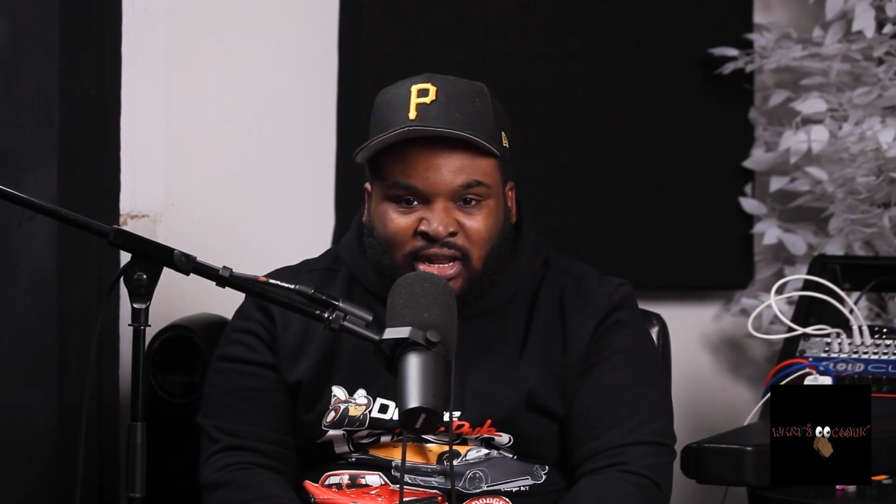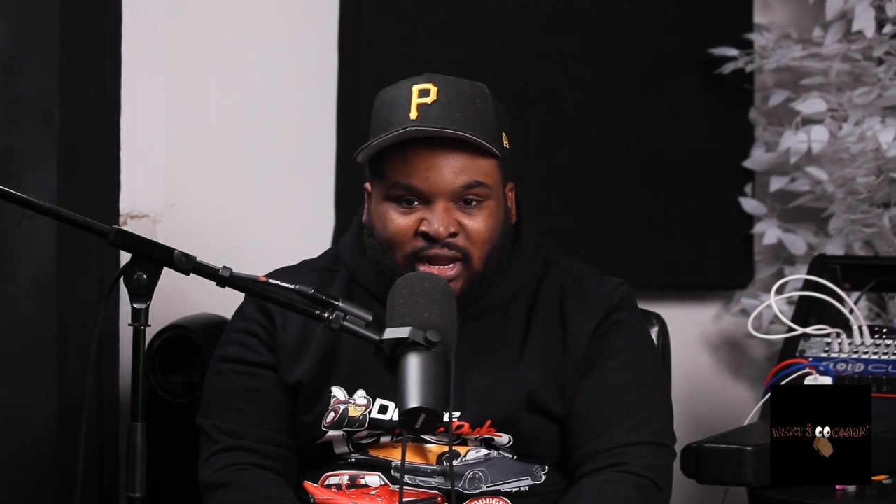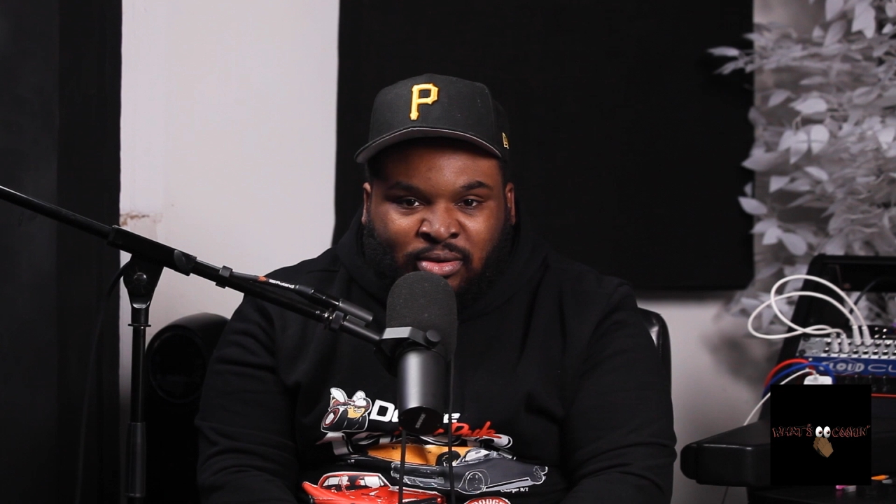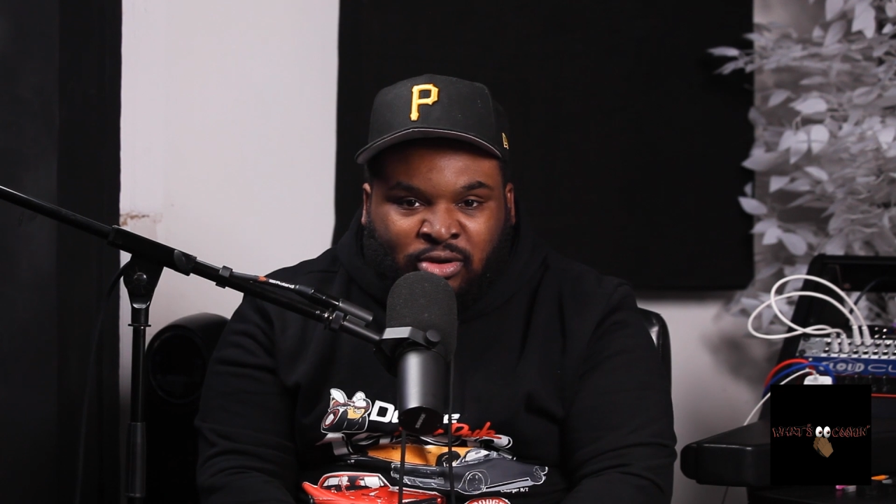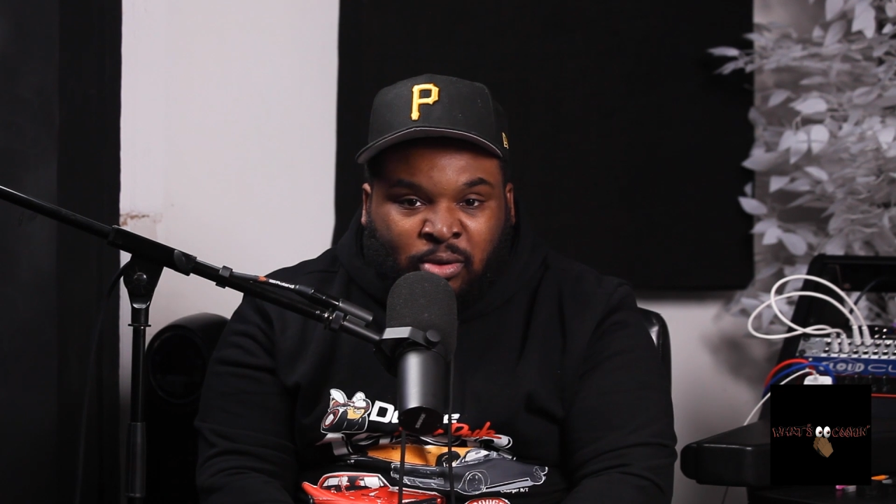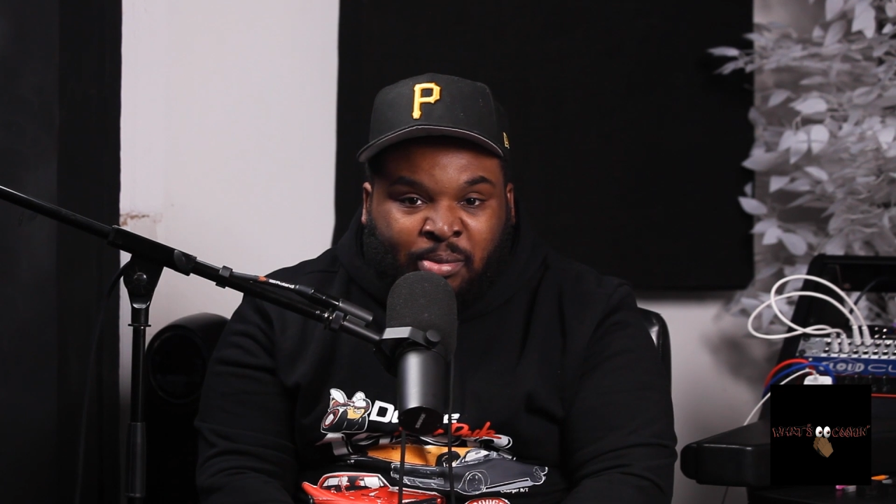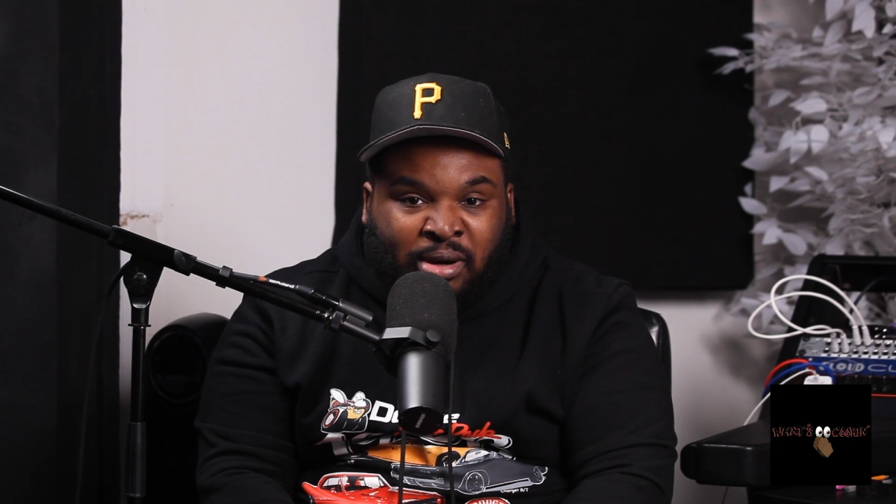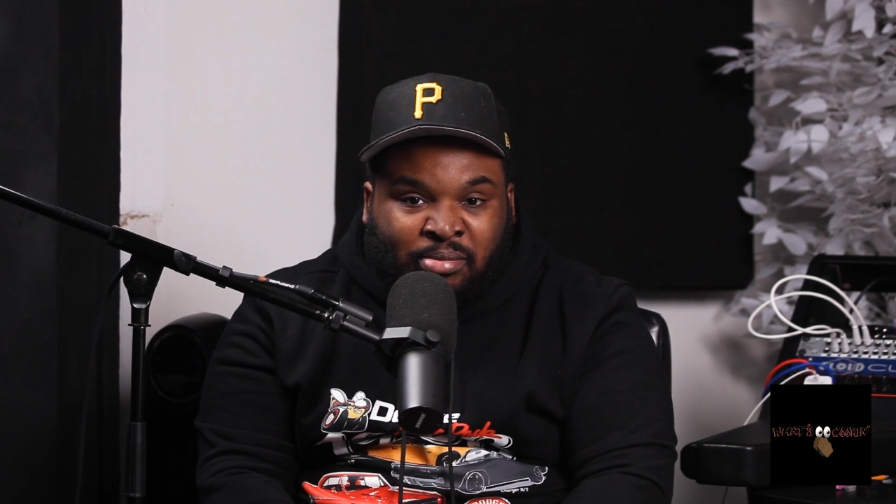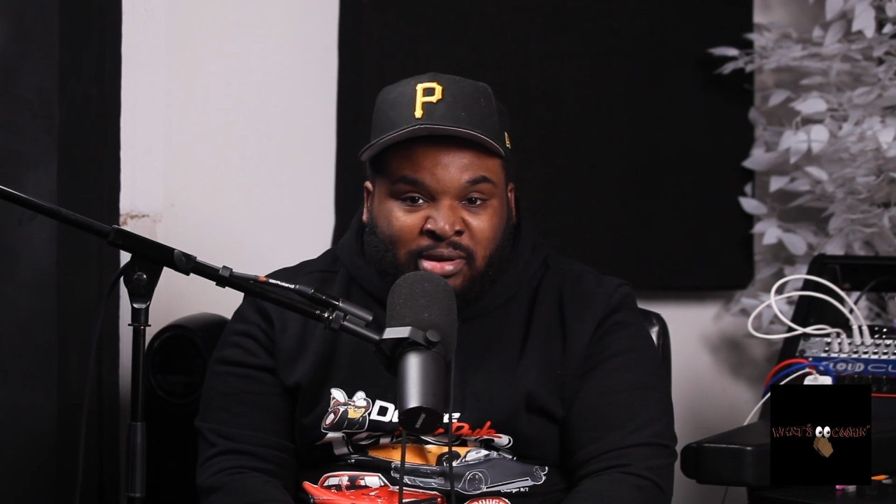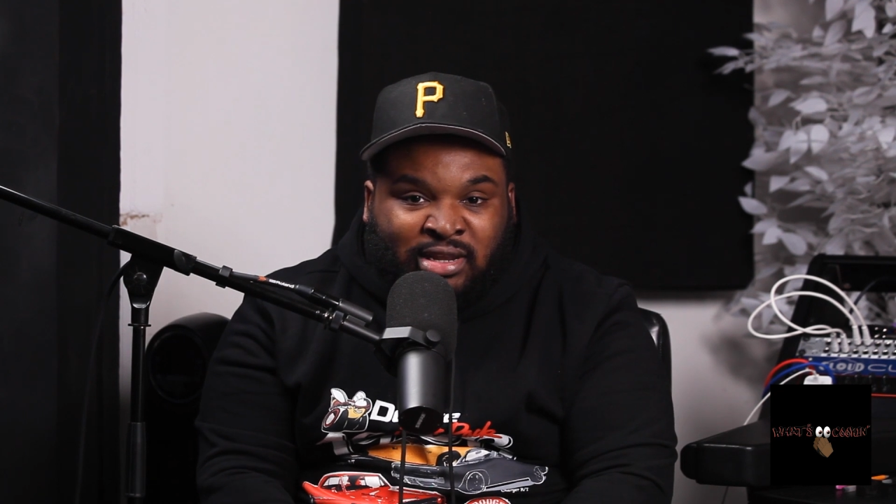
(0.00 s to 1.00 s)
Like, no,
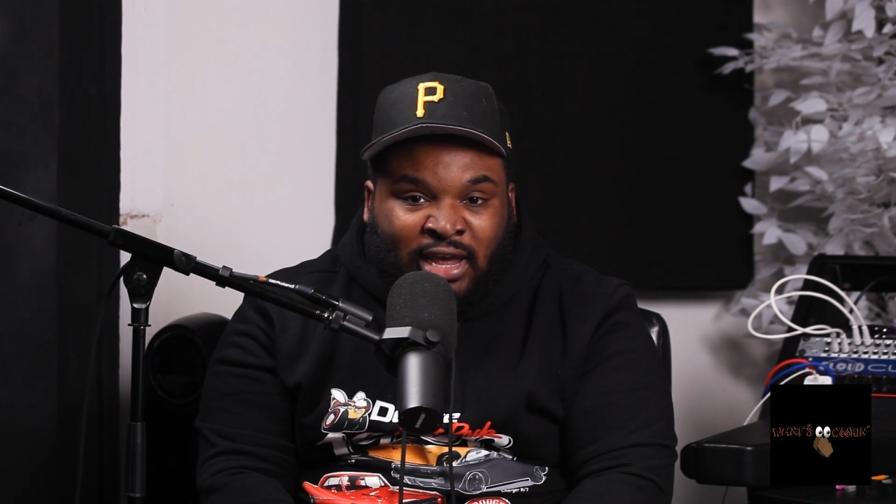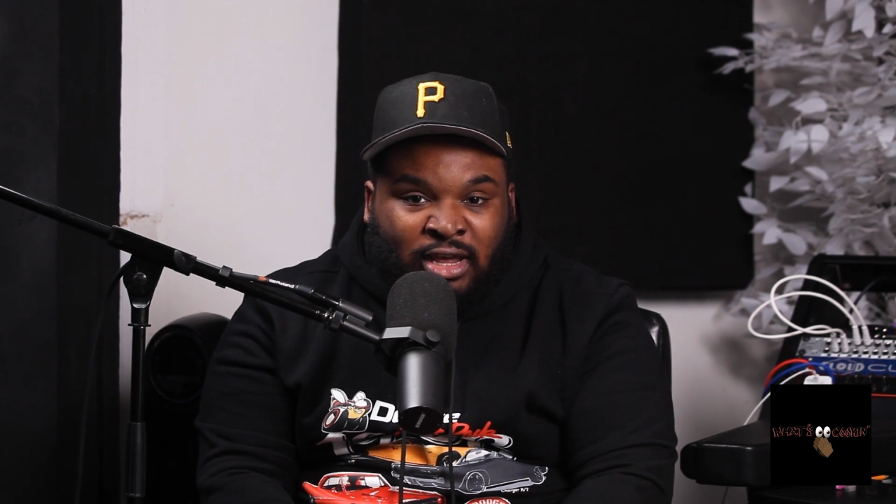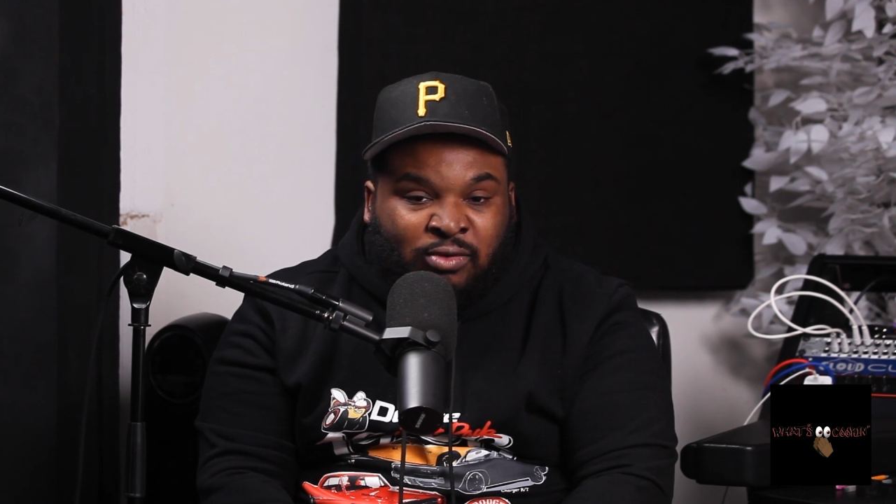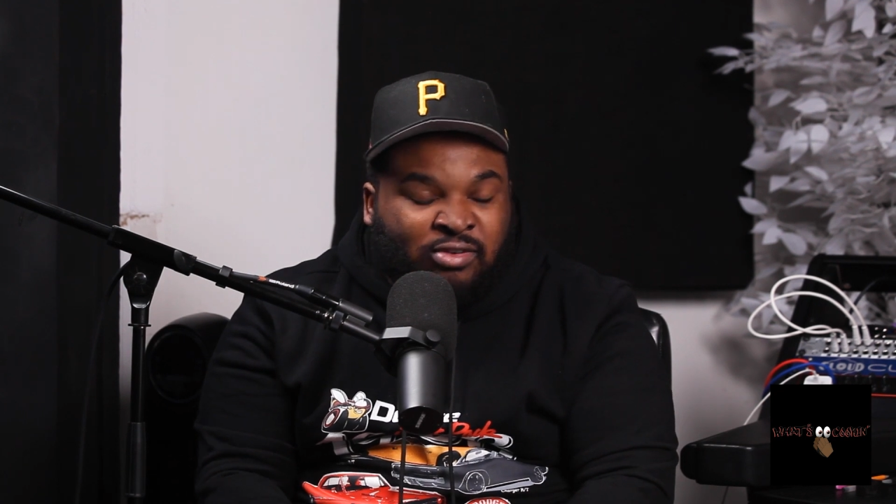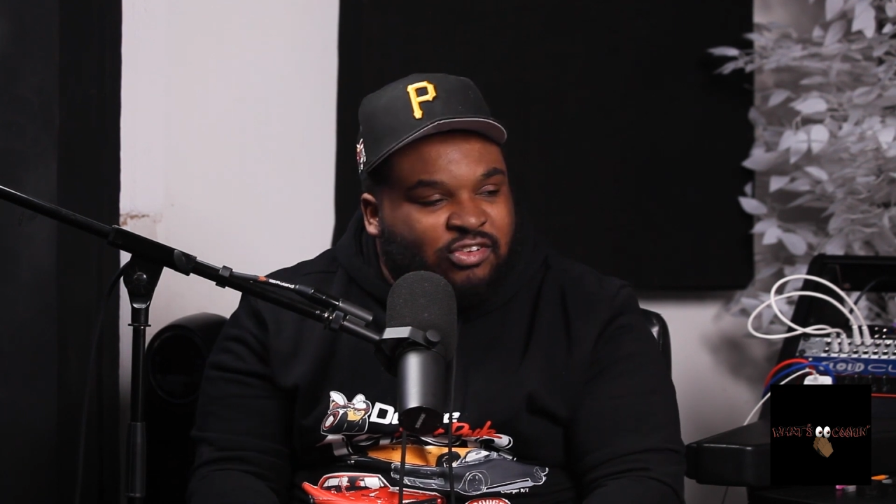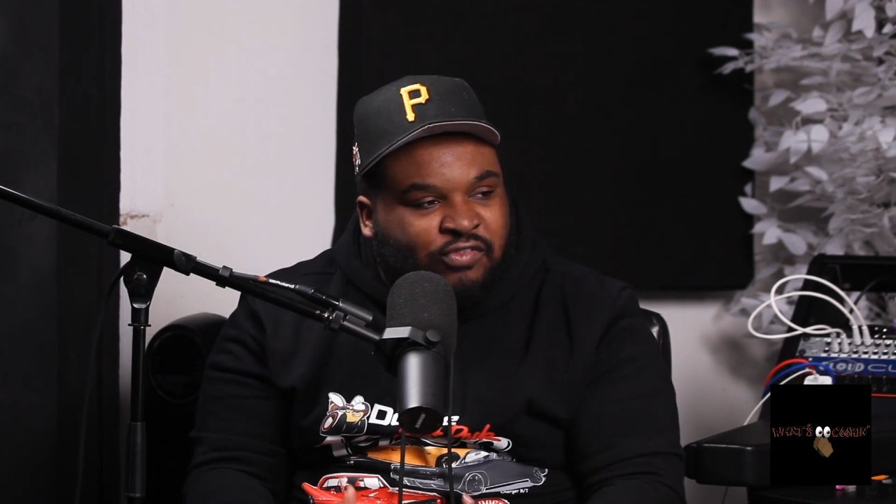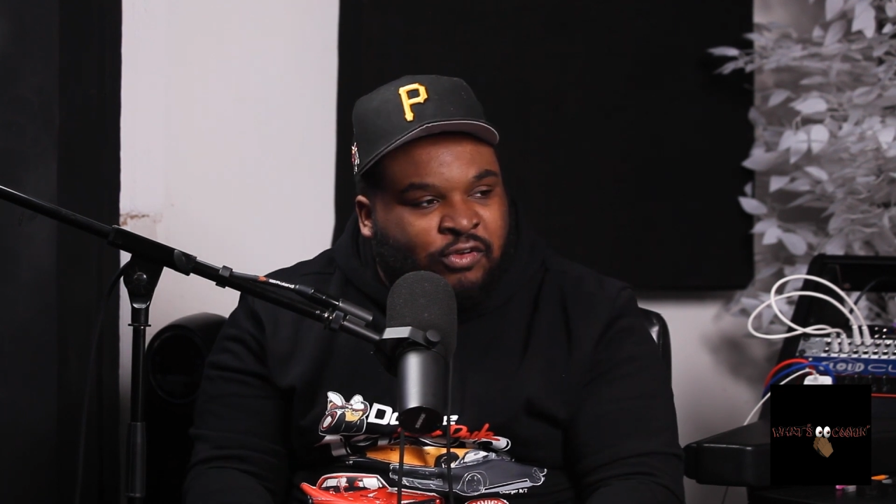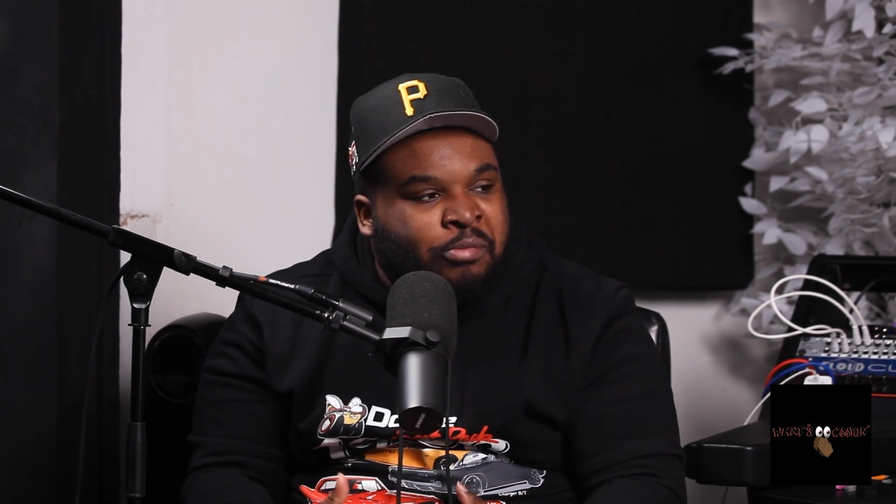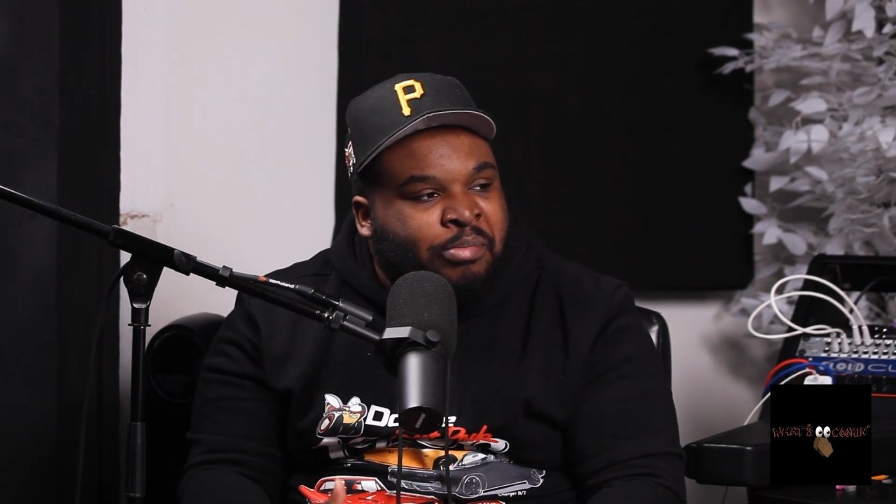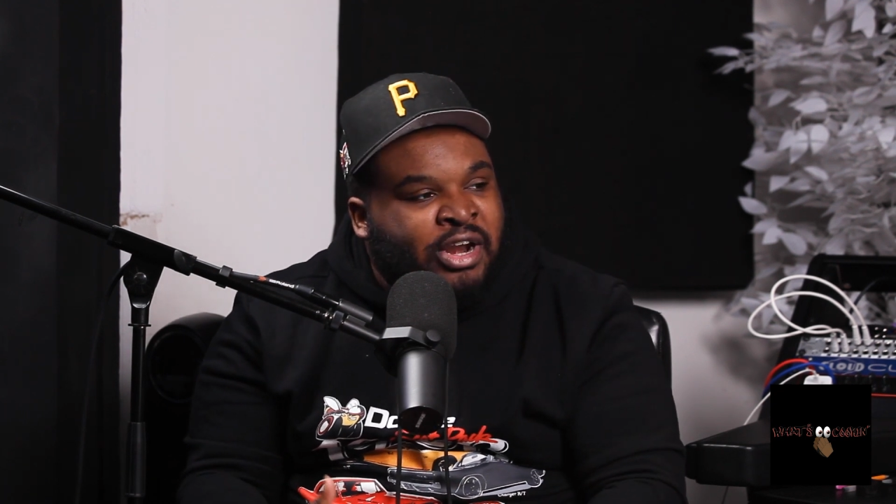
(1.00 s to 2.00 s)
but it's like you just
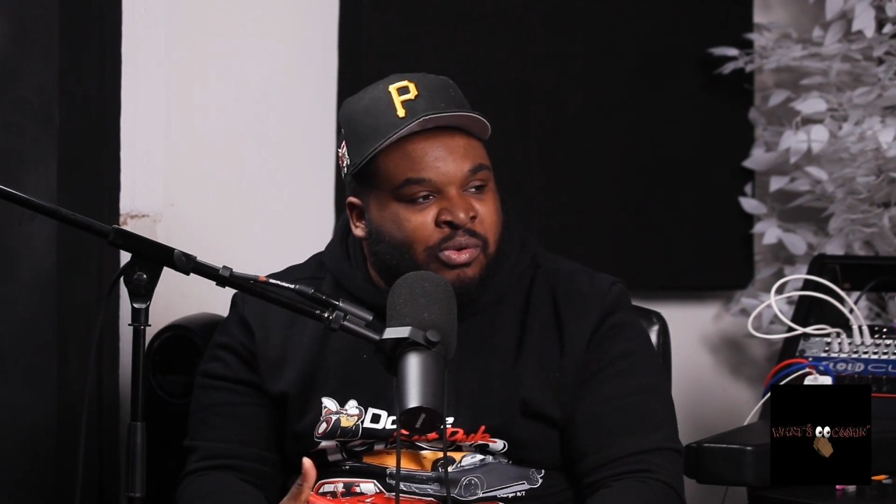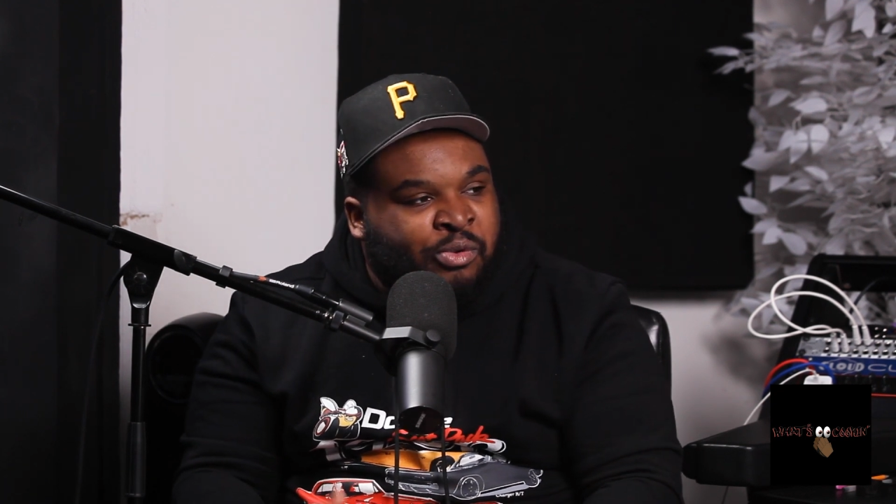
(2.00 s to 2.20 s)
feel better